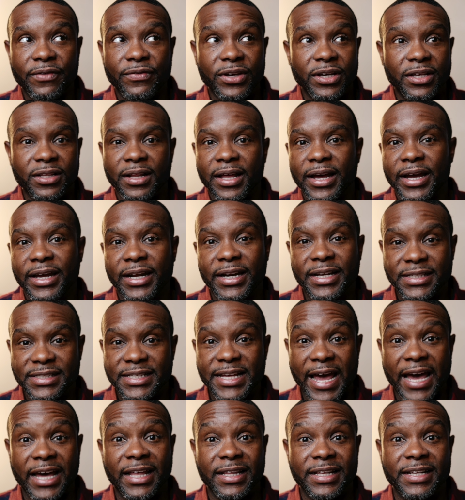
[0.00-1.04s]
client
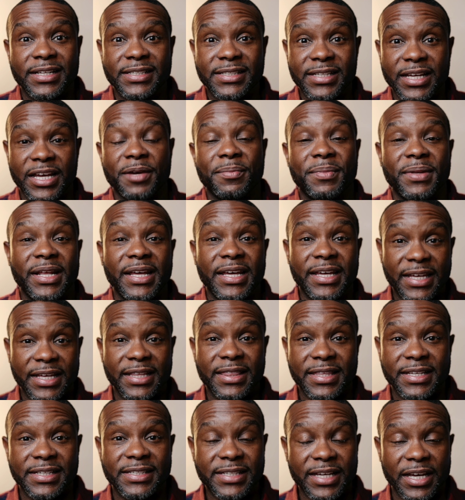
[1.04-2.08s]
exactly the same and they get
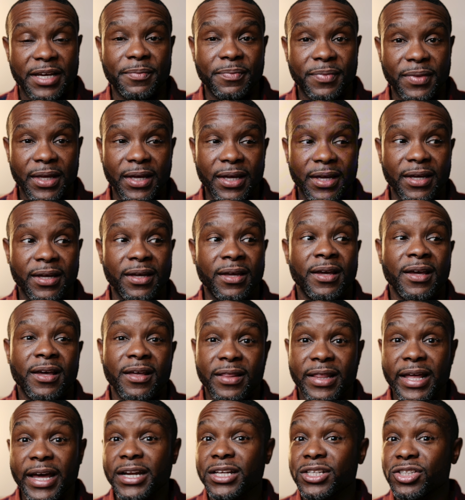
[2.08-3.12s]
the same thing.
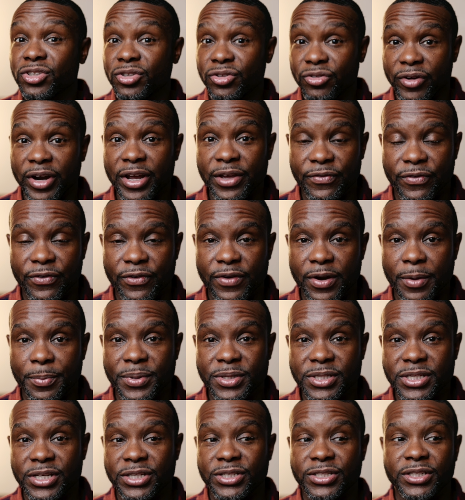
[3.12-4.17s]
That is great for
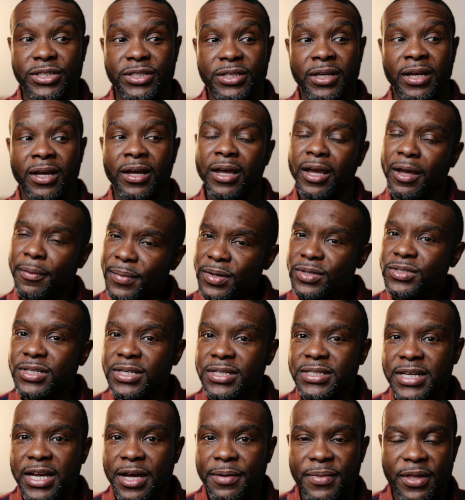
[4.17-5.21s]
repetition. And most of the
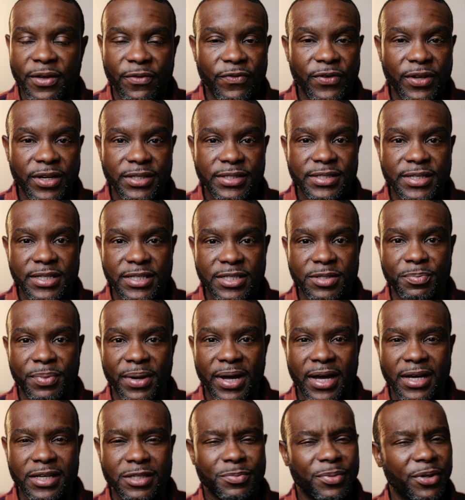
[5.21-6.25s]
time they fit into this
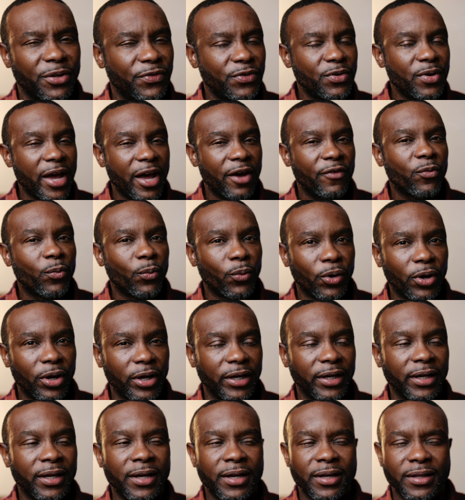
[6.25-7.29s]
box. But if you have
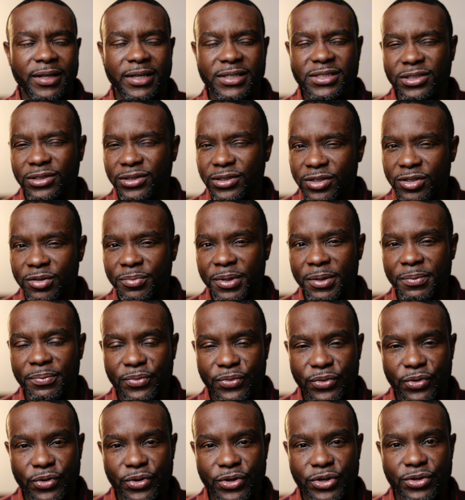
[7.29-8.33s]
one that's a little bit
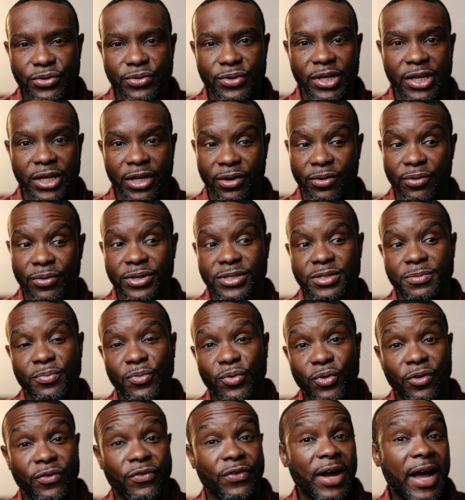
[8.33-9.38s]
more unique or is
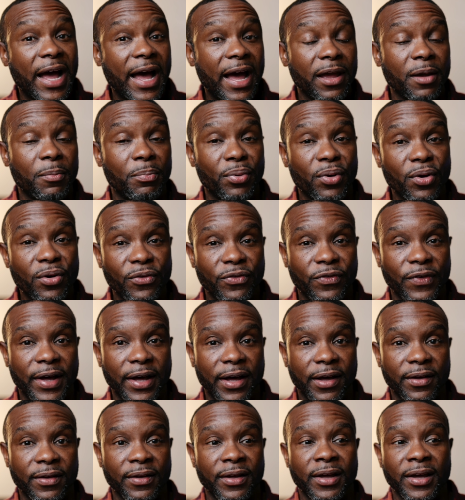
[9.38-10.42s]
more of a high
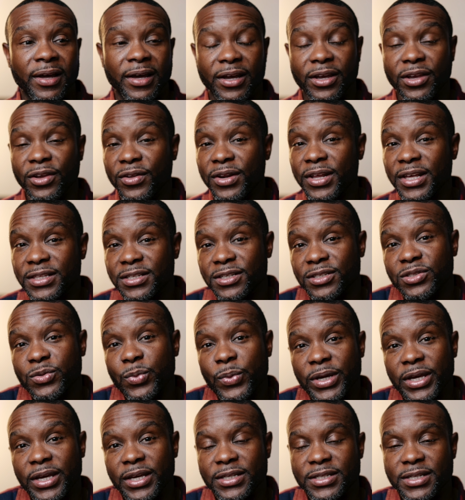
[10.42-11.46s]
profile and you need to
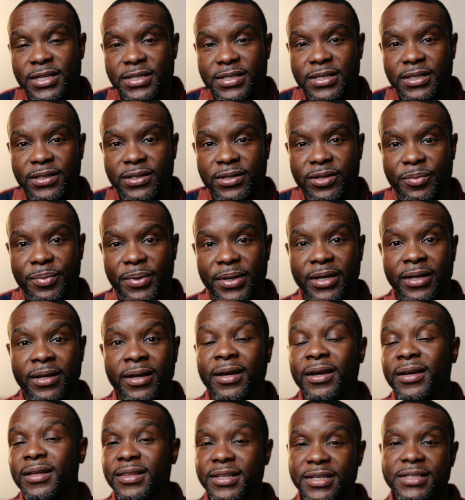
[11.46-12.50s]
tweak it just a little bit,
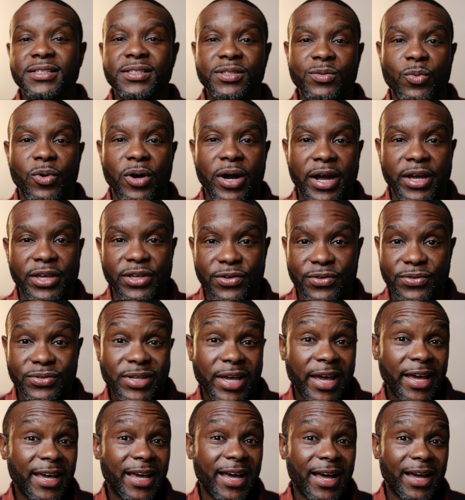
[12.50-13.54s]
this is where I use
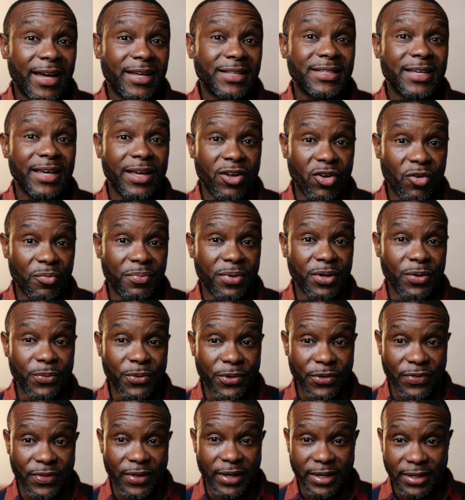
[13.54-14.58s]
AI to help me
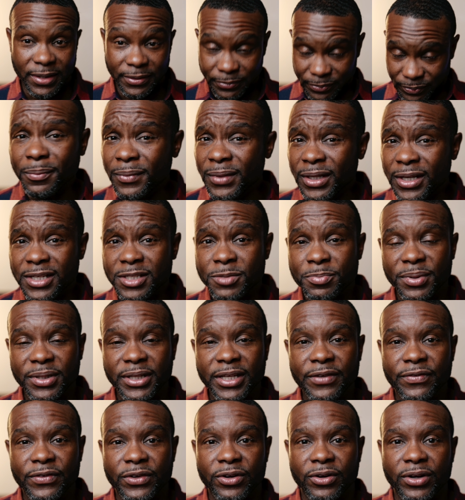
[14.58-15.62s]
with it. Because
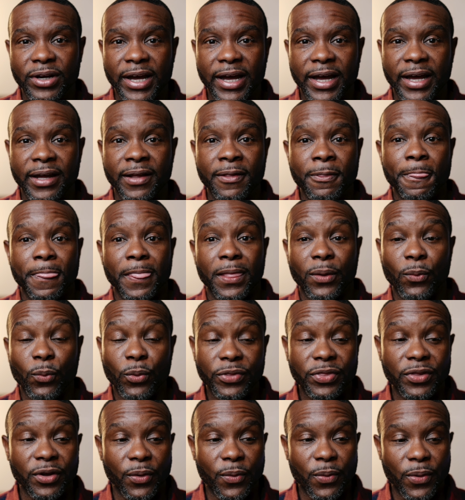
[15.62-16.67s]
believe it or not, with
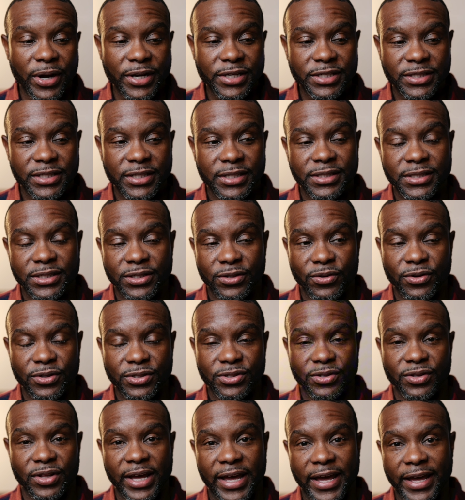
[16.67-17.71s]
the questions and also
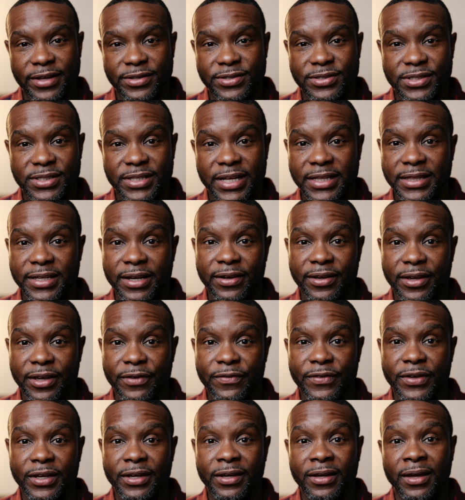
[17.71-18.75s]
the answers that they're
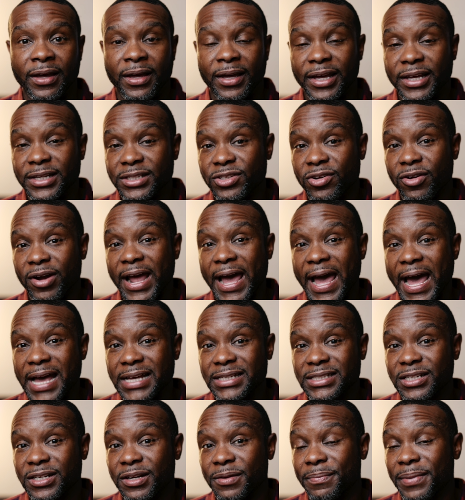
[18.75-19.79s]
giving and start
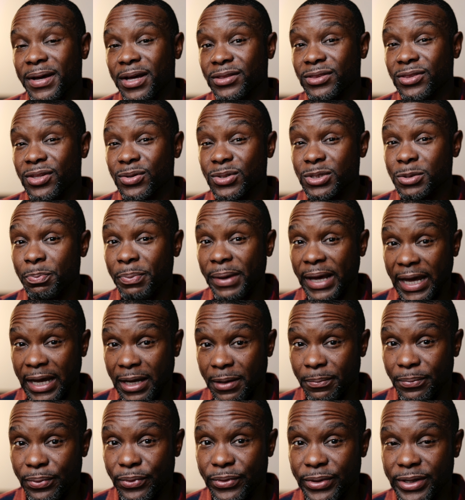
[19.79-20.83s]
asking about those
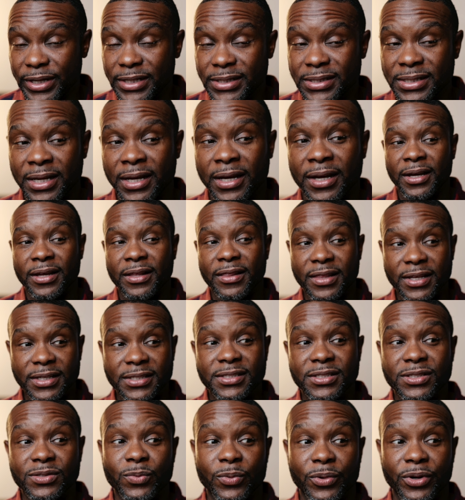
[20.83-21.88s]
pain points, this
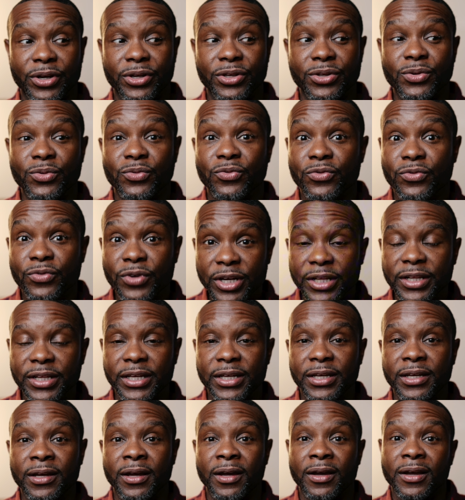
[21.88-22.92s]
is where you
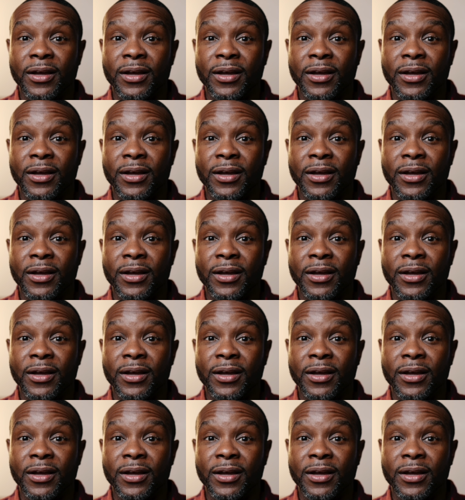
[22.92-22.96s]
really